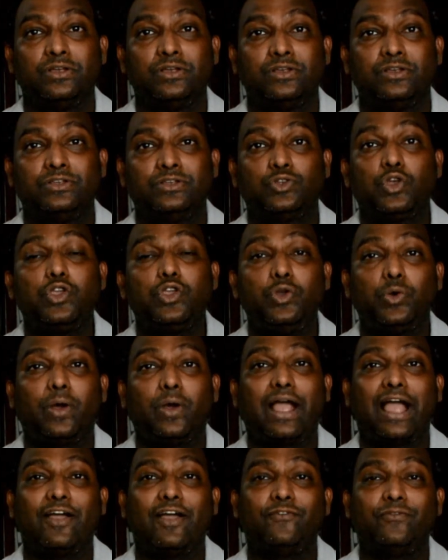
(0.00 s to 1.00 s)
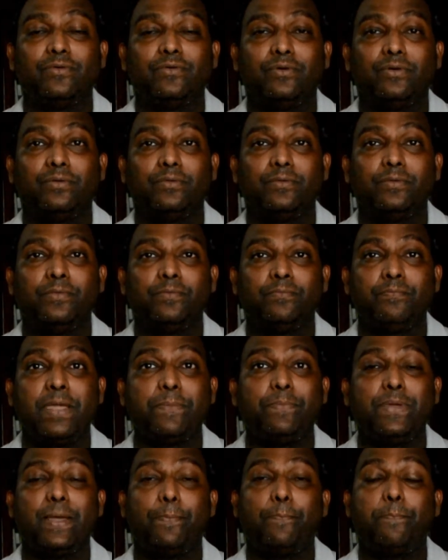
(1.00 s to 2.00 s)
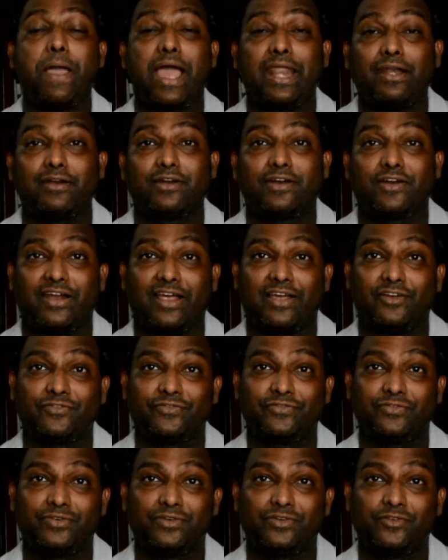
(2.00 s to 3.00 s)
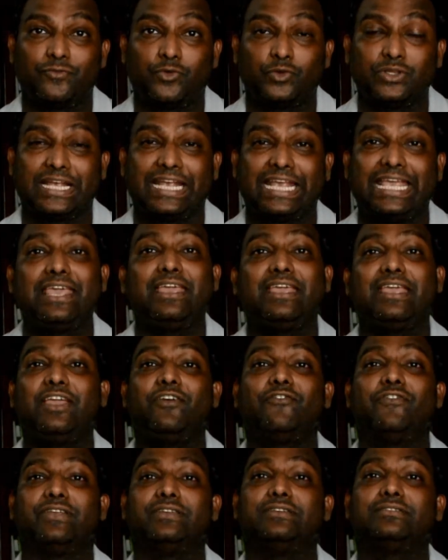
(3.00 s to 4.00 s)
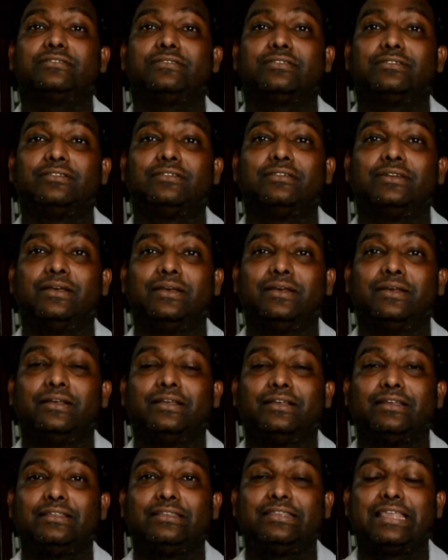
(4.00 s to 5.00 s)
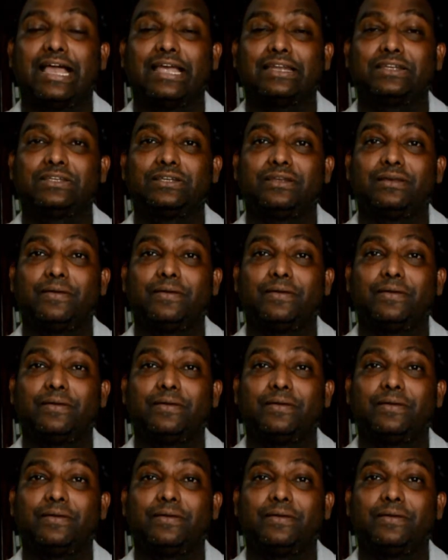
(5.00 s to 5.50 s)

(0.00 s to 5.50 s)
So you have maybe a paragraph for the key event that